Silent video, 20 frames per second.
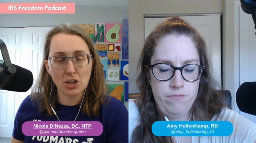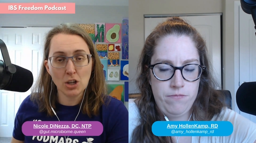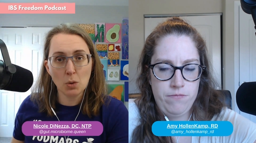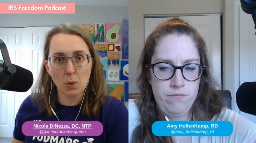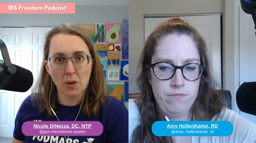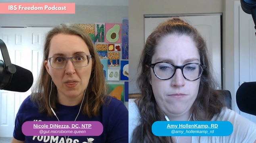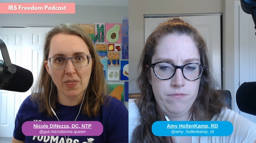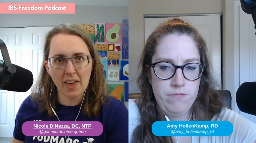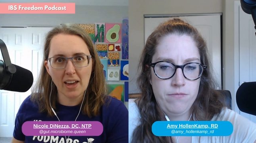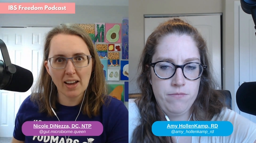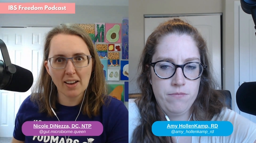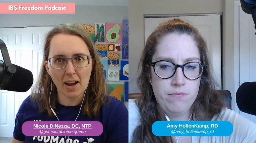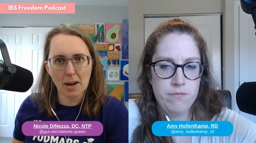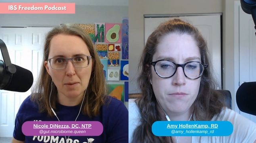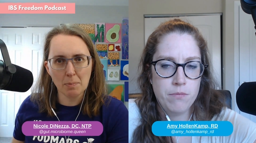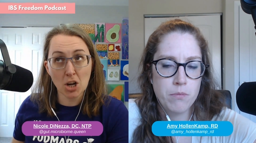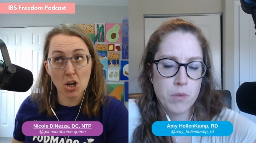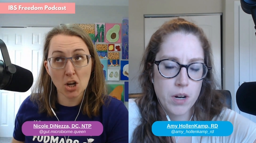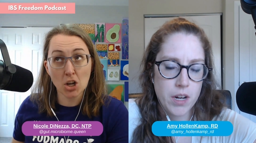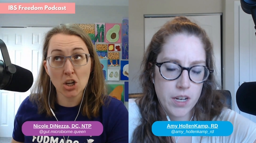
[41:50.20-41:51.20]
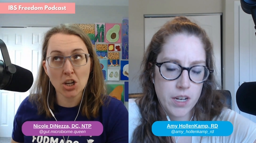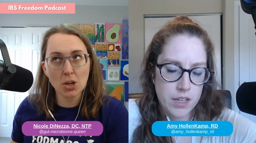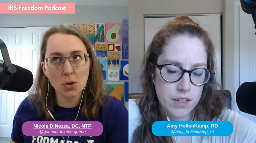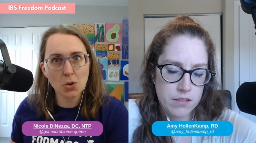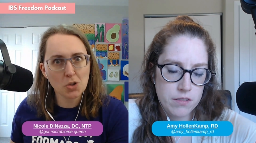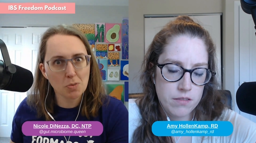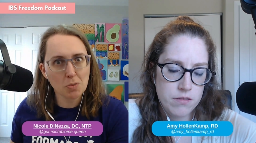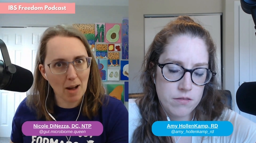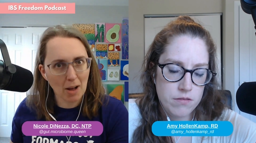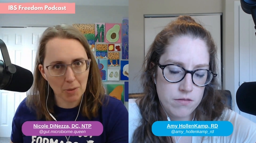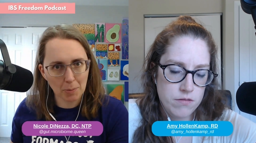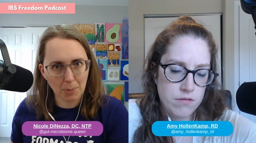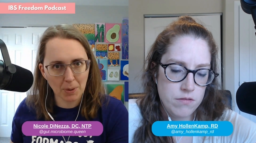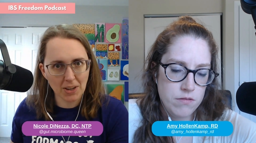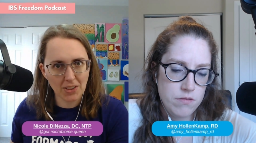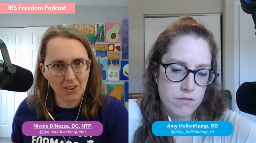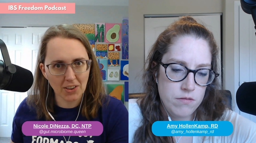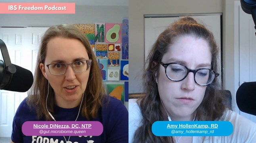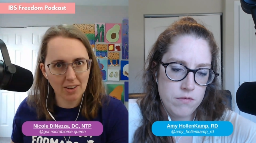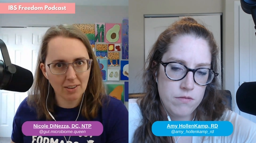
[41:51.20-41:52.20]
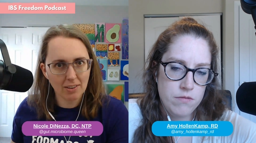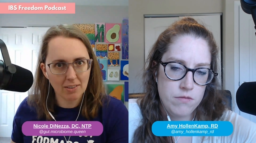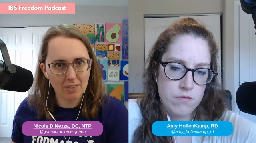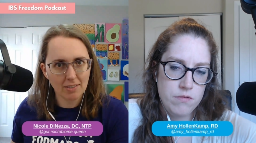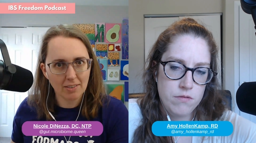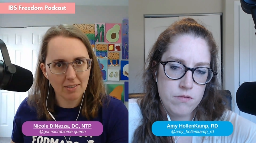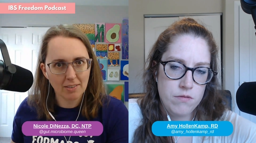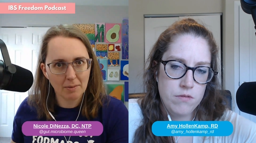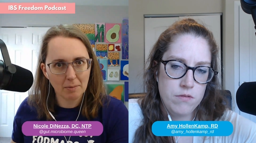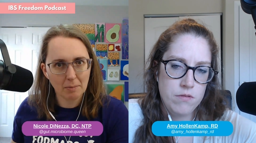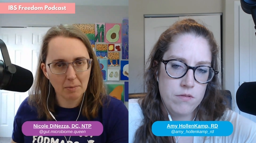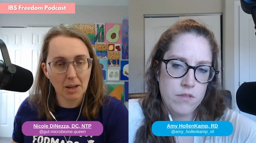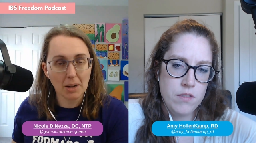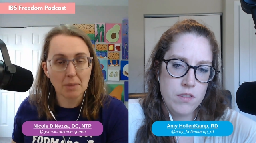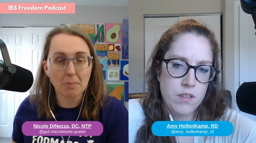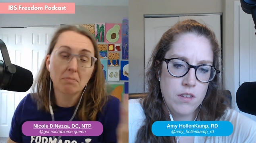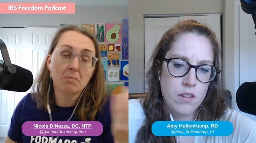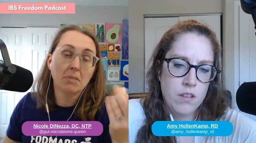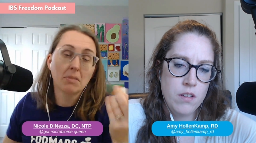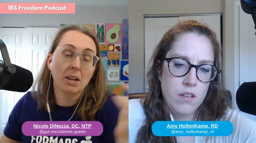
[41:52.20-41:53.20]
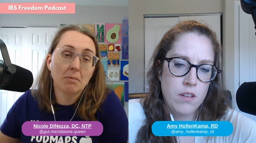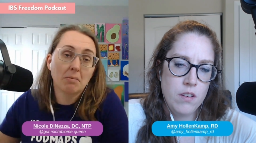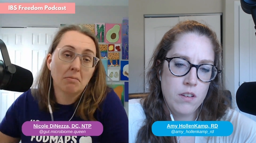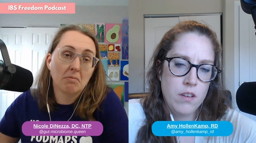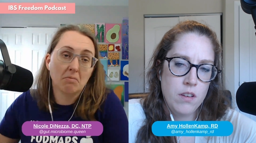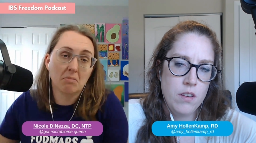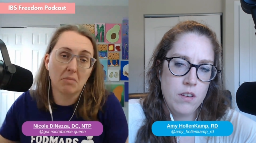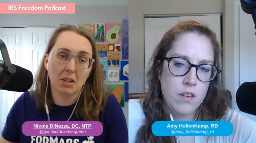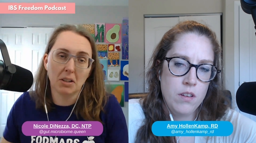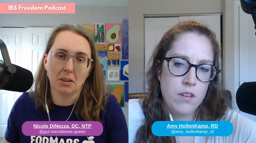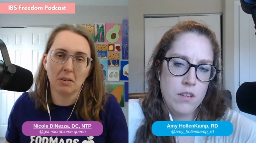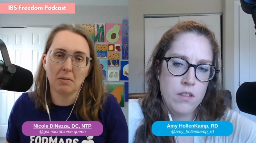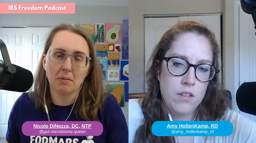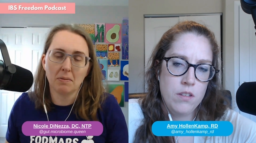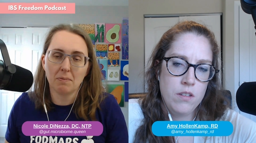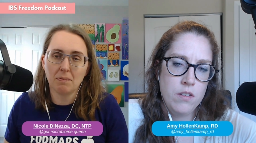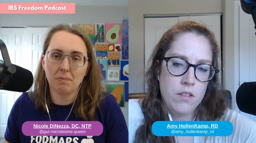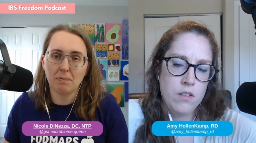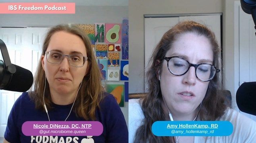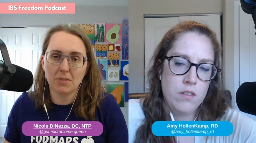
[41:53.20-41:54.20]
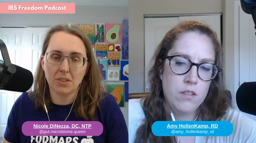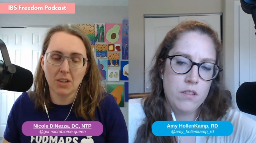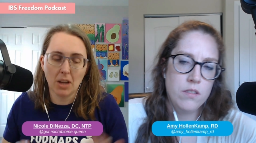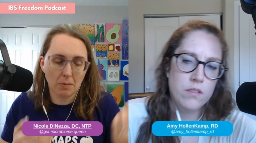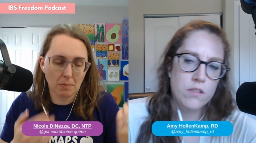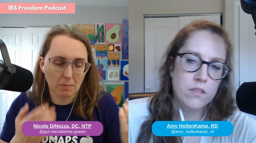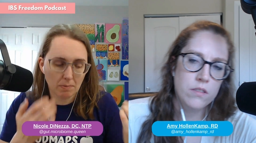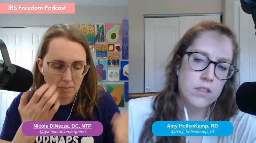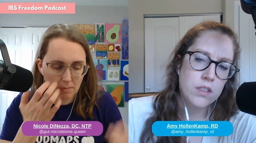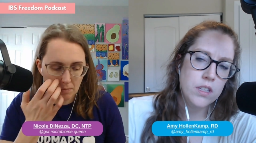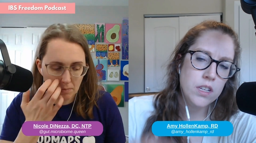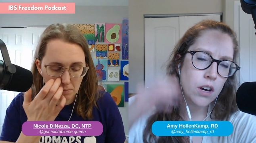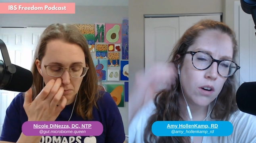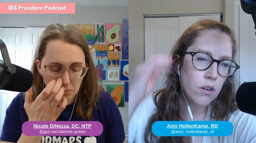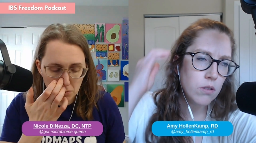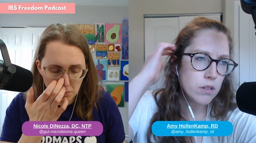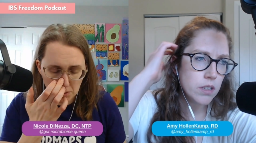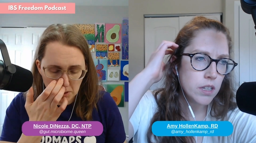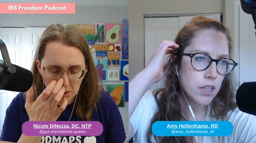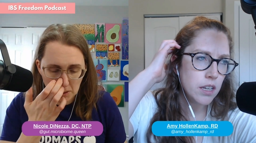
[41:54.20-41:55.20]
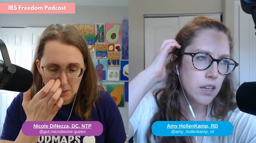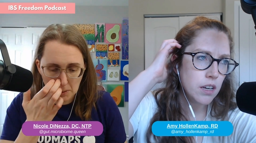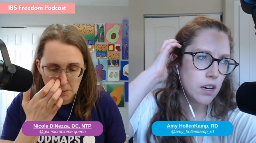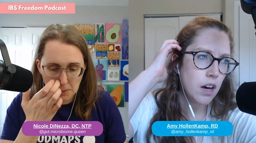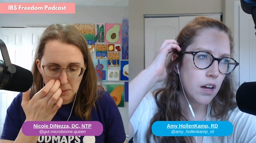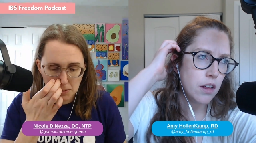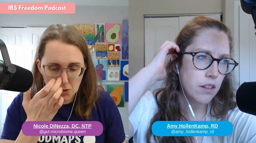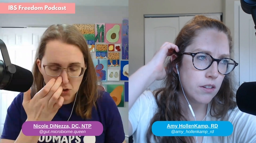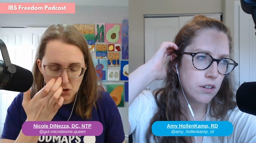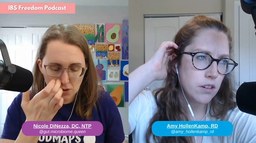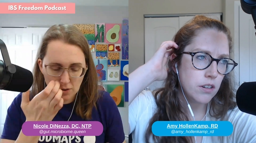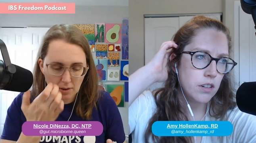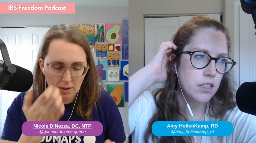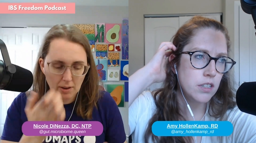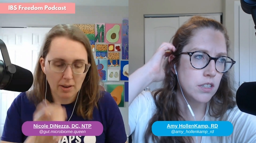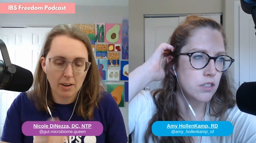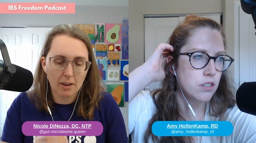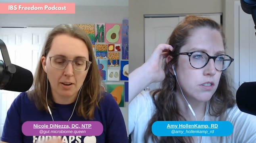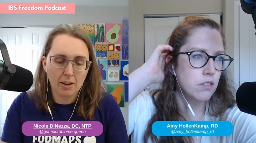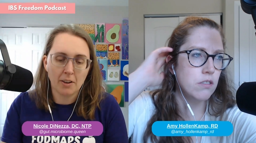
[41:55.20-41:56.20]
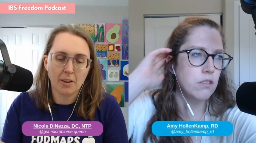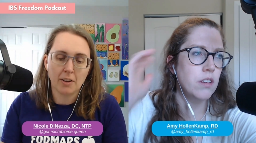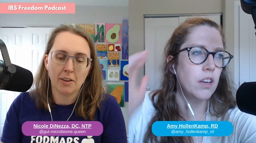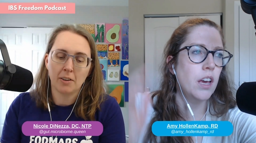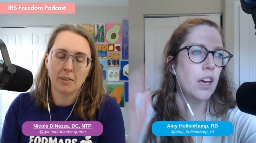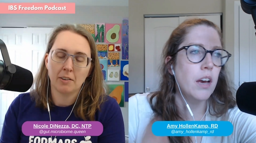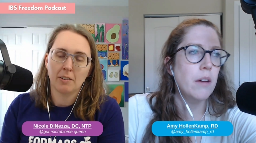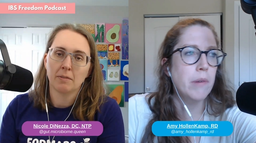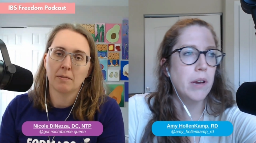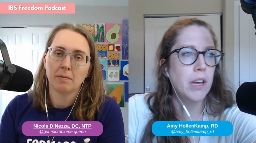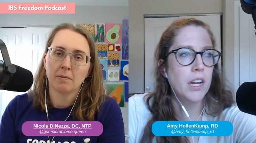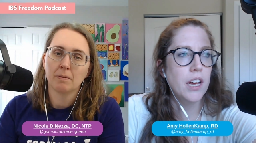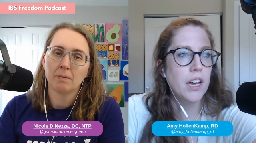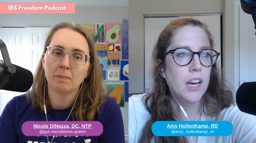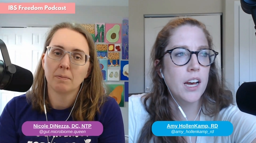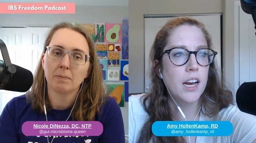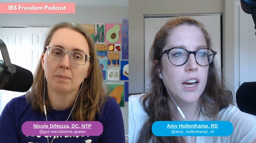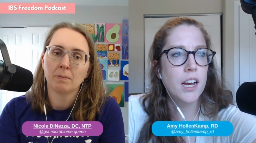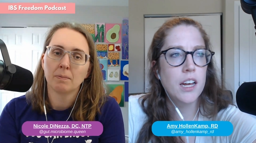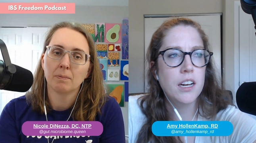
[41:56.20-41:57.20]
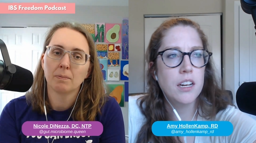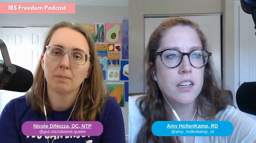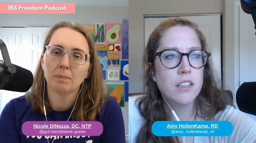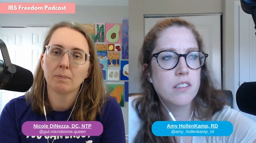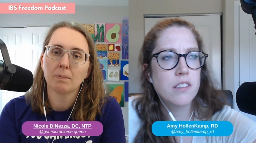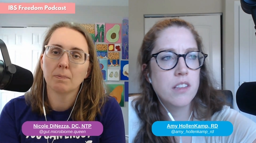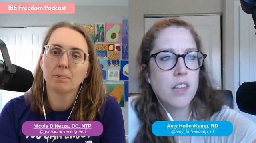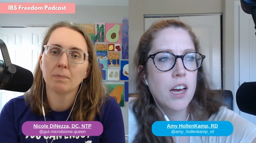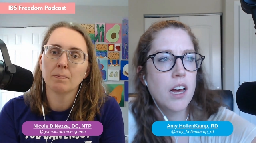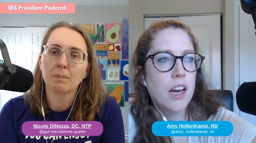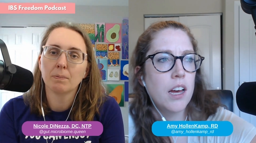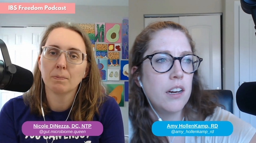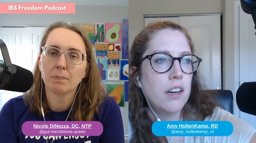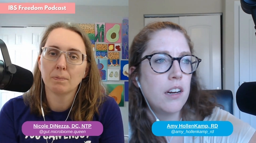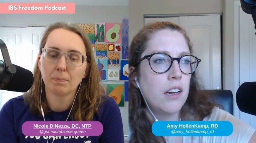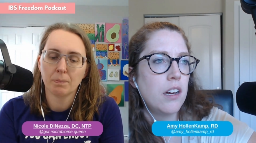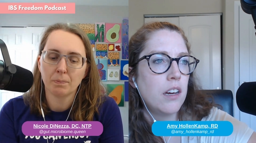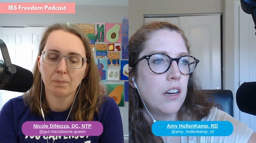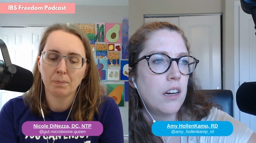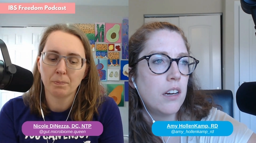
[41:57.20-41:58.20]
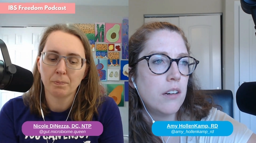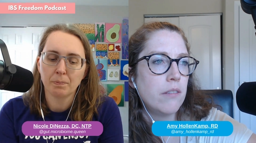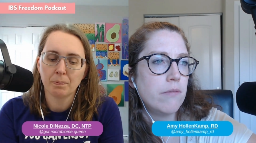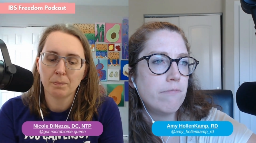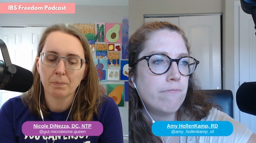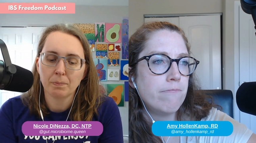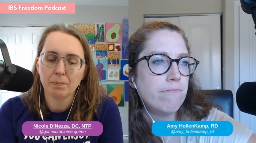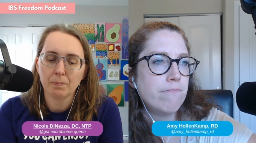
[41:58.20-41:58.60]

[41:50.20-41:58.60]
Speaker 1: you would think right. I'd be a huge mouth breather. But yeah, I don't know. So. The only
Speaker 2: other additional thing I might add is that um,